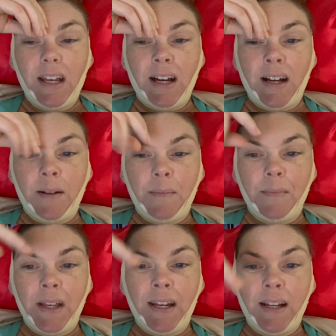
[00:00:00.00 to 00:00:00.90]
Um,
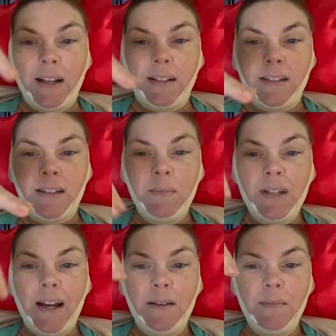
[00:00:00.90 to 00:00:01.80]
and
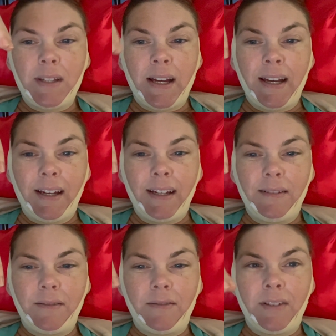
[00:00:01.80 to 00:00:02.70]
sometimes
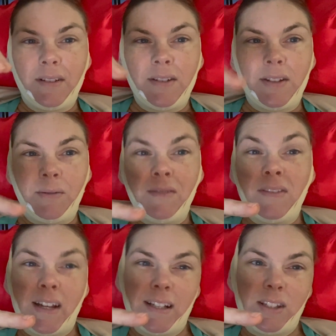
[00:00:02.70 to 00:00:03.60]
I feel as though
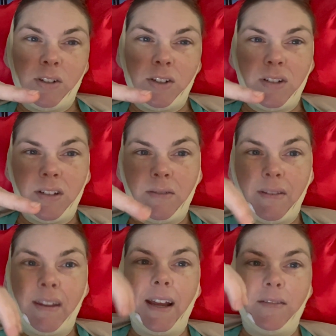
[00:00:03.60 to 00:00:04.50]
even that stretches, so
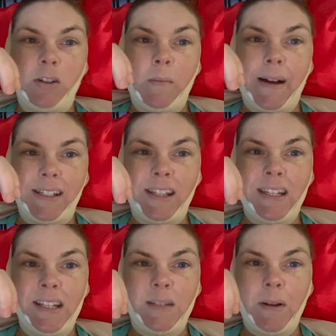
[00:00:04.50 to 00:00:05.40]
then I have to go back to the
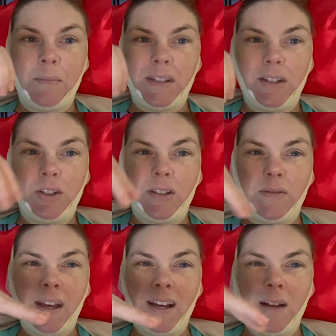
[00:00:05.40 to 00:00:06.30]
knees bent position, so
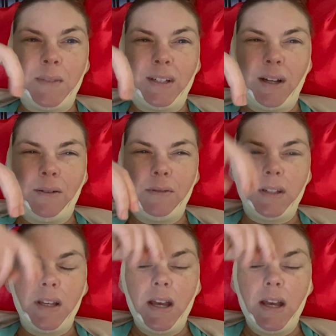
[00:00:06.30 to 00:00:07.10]
that comes and goes.